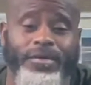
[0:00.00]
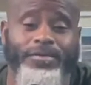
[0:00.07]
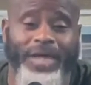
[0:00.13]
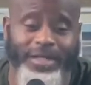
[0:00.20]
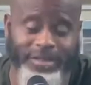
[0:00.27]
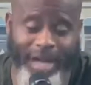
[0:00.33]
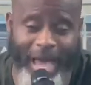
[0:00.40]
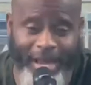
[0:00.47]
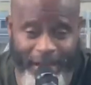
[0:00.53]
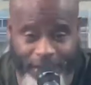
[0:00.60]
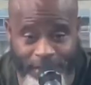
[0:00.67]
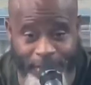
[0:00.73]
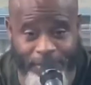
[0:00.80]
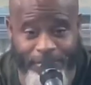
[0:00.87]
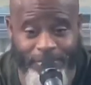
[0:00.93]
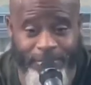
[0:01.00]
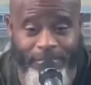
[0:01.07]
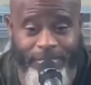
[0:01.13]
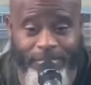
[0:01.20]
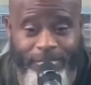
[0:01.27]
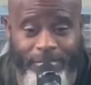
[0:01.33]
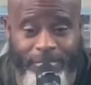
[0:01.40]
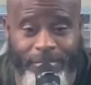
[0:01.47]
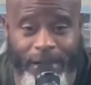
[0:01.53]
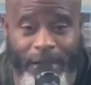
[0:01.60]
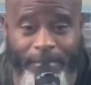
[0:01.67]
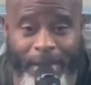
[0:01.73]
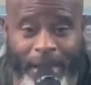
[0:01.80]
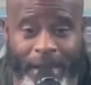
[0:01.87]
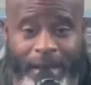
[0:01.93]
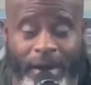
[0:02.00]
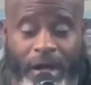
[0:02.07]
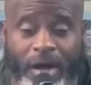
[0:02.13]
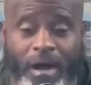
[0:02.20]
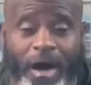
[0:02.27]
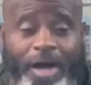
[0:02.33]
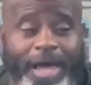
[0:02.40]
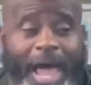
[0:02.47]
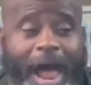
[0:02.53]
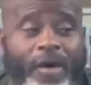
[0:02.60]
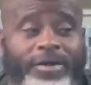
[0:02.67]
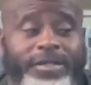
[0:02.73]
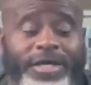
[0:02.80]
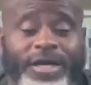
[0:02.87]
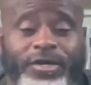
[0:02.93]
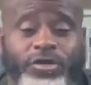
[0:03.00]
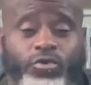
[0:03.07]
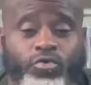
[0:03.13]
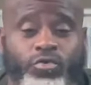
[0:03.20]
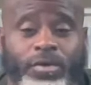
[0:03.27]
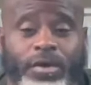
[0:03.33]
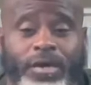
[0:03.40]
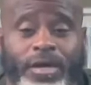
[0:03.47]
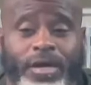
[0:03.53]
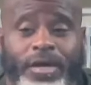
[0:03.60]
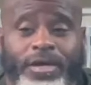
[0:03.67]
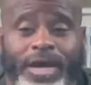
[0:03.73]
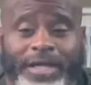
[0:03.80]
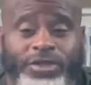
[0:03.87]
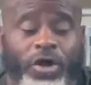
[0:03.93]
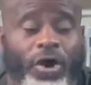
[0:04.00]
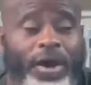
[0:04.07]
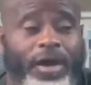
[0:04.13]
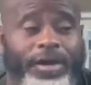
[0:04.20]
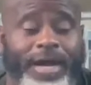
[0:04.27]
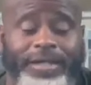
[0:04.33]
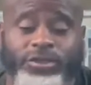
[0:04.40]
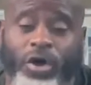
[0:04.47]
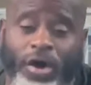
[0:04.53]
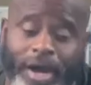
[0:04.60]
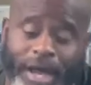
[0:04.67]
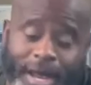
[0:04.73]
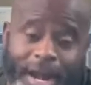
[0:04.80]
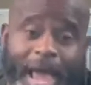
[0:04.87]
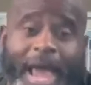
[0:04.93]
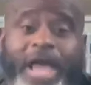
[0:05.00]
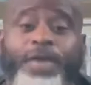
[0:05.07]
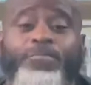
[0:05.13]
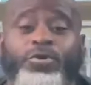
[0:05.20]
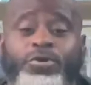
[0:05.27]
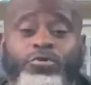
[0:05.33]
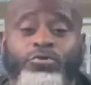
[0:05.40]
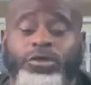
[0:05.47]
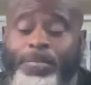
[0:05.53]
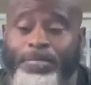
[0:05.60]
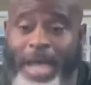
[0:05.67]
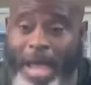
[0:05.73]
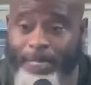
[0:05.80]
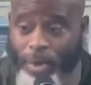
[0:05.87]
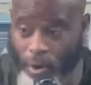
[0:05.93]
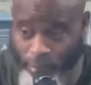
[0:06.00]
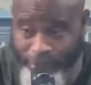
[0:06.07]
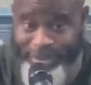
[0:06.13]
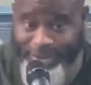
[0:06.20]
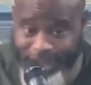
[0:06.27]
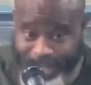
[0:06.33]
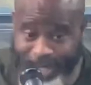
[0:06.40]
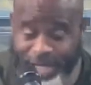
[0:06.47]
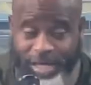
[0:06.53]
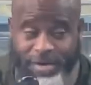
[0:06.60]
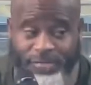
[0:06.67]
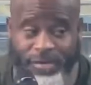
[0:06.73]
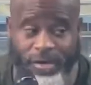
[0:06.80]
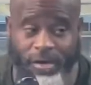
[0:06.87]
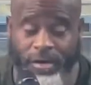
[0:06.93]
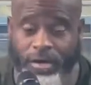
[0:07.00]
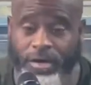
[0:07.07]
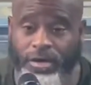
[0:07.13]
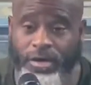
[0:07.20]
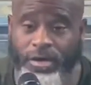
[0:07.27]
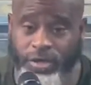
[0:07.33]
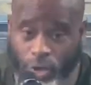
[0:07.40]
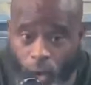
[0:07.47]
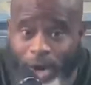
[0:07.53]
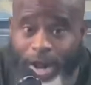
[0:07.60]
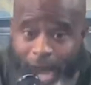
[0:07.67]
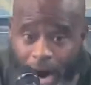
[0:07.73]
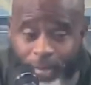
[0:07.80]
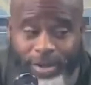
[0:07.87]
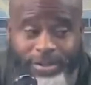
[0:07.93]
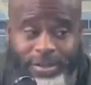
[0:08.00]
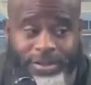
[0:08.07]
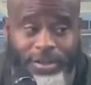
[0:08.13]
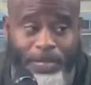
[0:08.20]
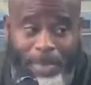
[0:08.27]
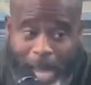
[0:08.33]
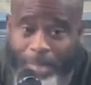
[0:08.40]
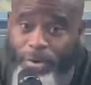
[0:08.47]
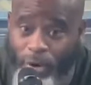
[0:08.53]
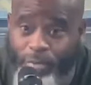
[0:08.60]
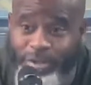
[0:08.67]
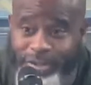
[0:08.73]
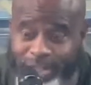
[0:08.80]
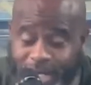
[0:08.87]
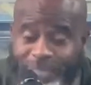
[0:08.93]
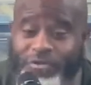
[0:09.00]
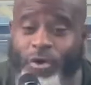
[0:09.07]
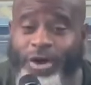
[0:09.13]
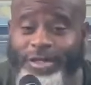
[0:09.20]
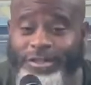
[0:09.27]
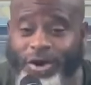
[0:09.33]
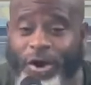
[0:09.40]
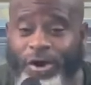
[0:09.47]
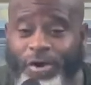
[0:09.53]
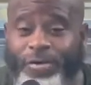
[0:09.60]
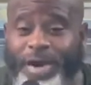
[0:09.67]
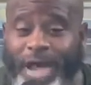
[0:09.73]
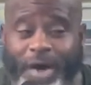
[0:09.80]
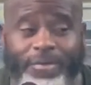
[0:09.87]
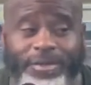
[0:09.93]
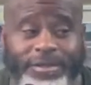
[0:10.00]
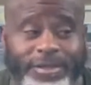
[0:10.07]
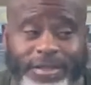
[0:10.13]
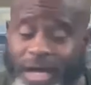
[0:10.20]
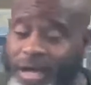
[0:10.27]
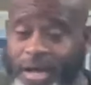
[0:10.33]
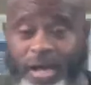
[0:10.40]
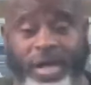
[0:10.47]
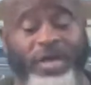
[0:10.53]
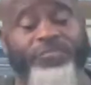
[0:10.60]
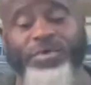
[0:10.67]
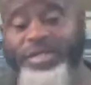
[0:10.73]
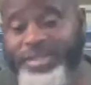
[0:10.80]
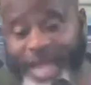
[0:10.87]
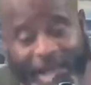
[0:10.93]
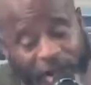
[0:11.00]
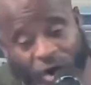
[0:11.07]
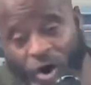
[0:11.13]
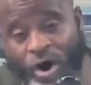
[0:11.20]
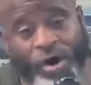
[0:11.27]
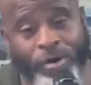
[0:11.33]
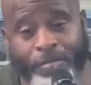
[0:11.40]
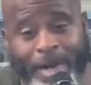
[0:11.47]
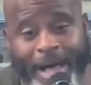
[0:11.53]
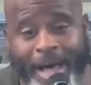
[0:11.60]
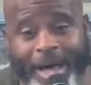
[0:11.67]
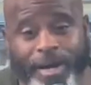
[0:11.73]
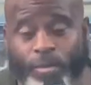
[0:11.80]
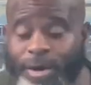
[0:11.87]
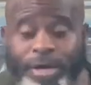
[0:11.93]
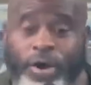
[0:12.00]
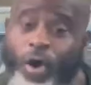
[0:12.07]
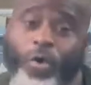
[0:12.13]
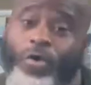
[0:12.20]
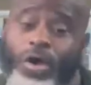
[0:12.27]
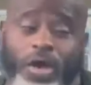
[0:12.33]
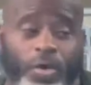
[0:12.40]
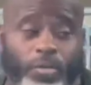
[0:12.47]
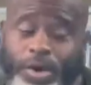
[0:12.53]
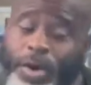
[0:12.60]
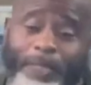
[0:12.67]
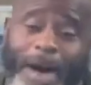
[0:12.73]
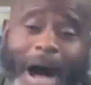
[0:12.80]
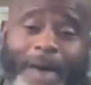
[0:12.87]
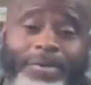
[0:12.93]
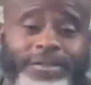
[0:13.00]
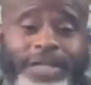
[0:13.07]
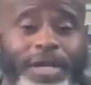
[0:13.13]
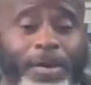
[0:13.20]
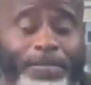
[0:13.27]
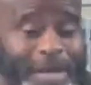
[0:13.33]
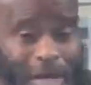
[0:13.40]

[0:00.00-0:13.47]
that's like him. Amen. A character in you that's gonna enable you to be able to receive your inheritance, to be able to receive your eternal inheritance. If we stay carnal minded, we know what the Bible says. To be